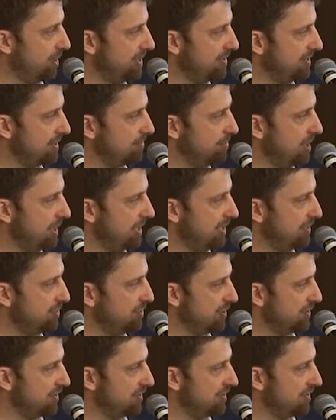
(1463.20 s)
raising money
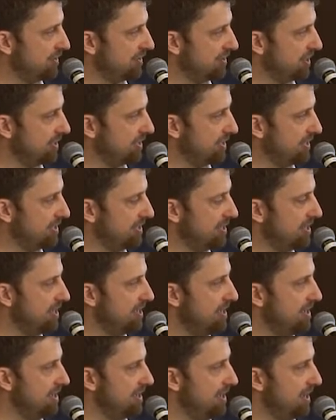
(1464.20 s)
just to study
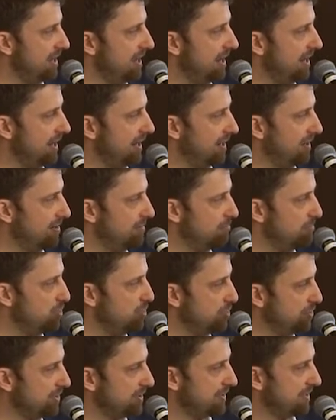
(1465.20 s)
uh,
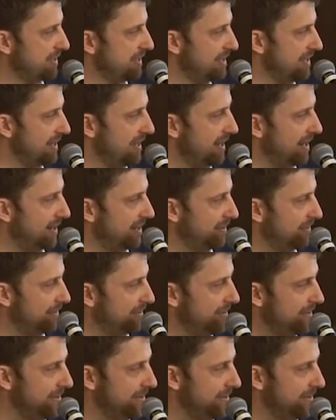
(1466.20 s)
moose. Uh,